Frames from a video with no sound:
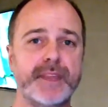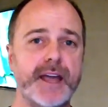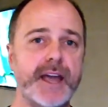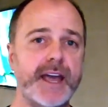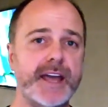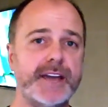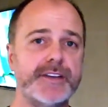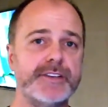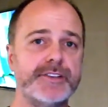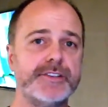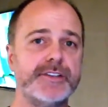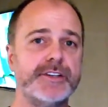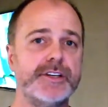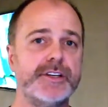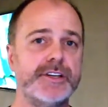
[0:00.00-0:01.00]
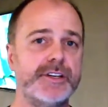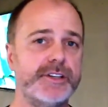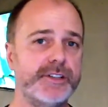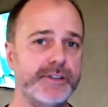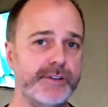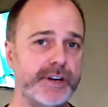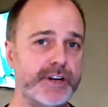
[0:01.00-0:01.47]
and
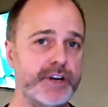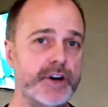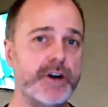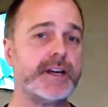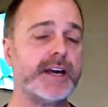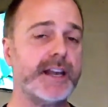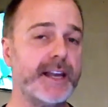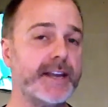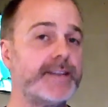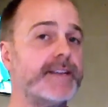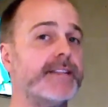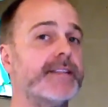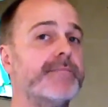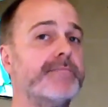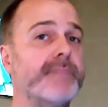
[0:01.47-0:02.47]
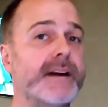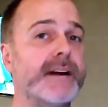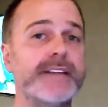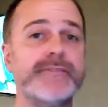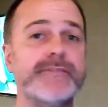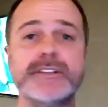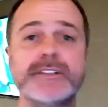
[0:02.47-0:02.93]
you are not collecting the
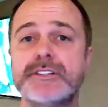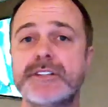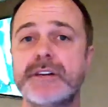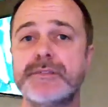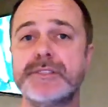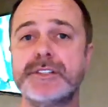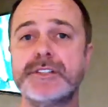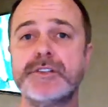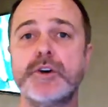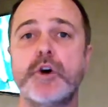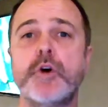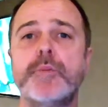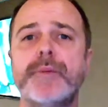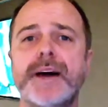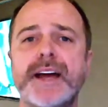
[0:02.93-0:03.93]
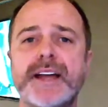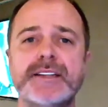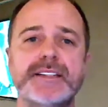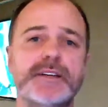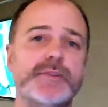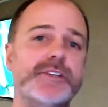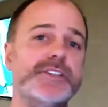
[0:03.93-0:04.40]
money for the services or
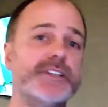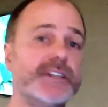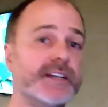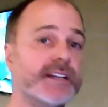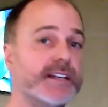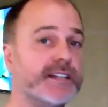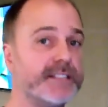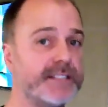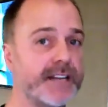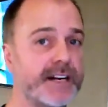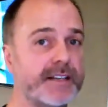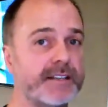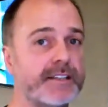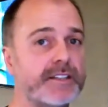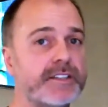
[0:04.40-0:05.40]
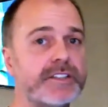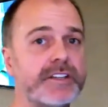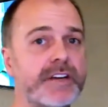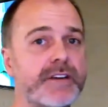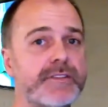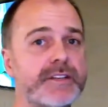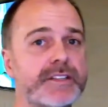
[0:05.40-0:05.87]
paying someone to conduct the
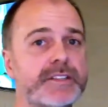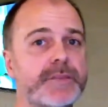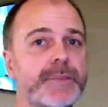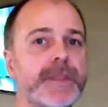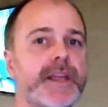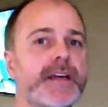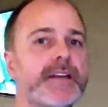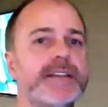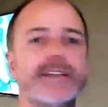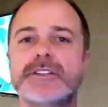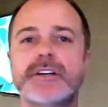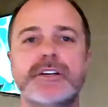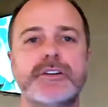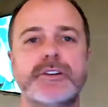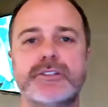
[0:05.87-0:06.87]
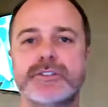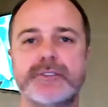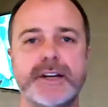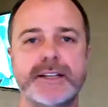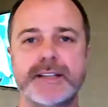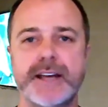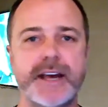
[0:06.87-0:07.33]
service, there's no
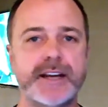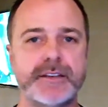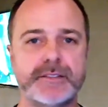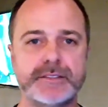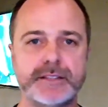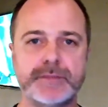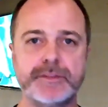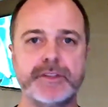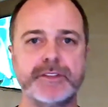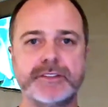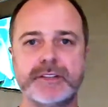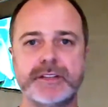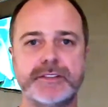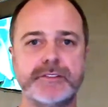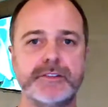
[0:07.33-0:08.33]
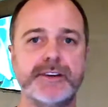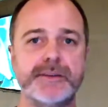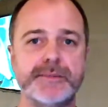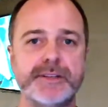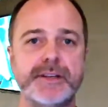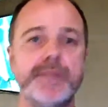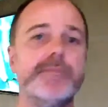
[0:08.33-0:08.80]
contractor and or subcontractor
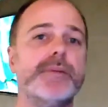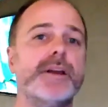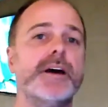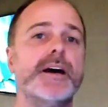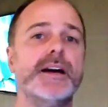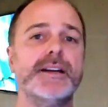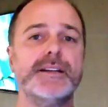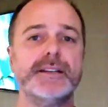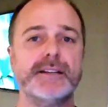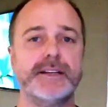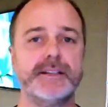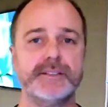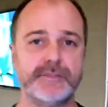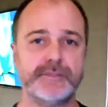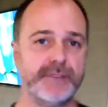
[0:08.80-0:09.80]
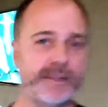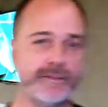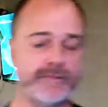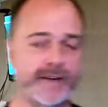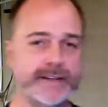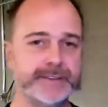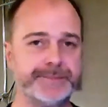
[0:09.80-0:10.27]
agreement implied or
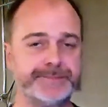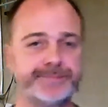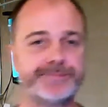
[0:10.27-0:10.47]
otherwise.